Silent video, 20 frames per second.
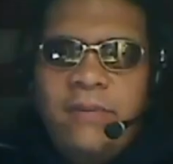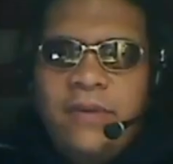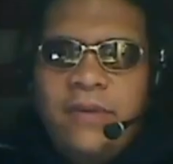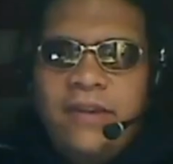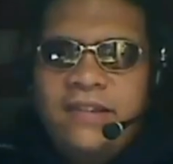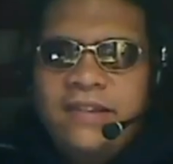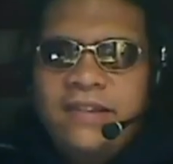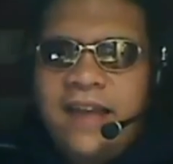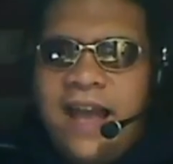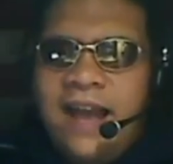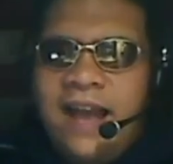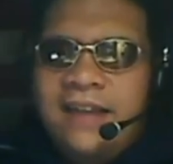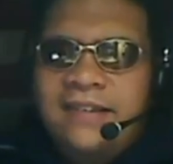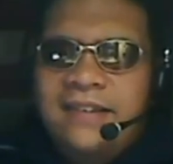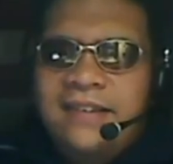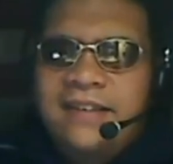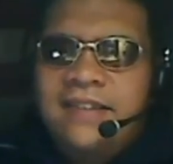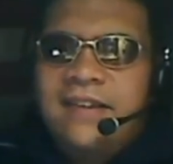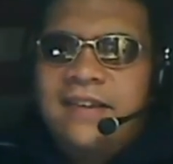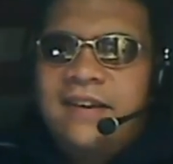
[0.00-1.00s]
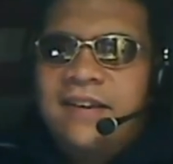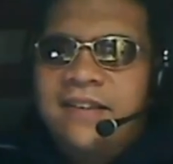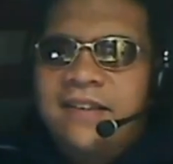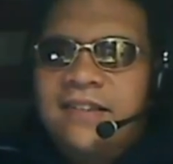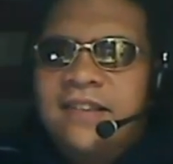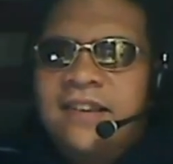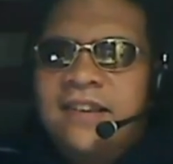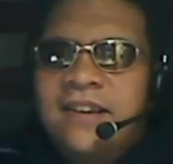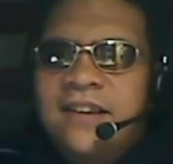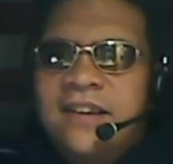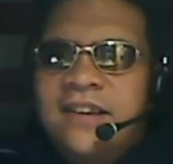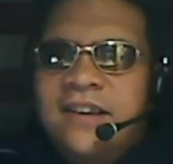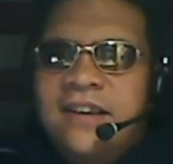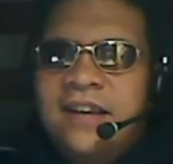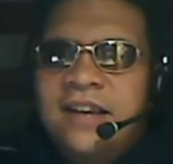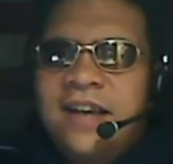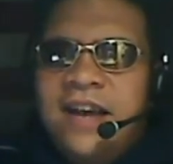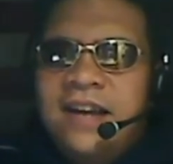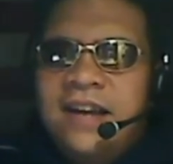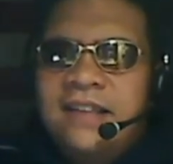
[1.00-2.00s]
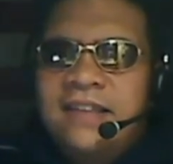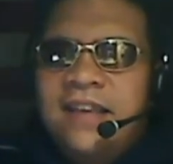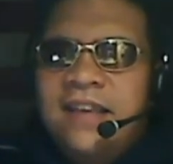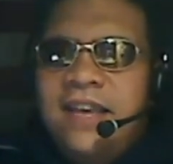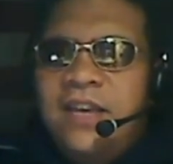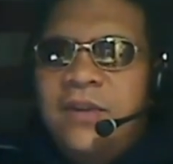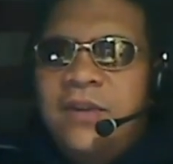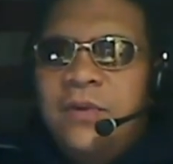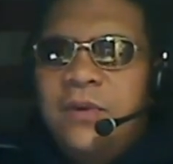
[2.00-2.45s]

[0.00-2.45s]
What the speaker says: because it actually does kind of take you,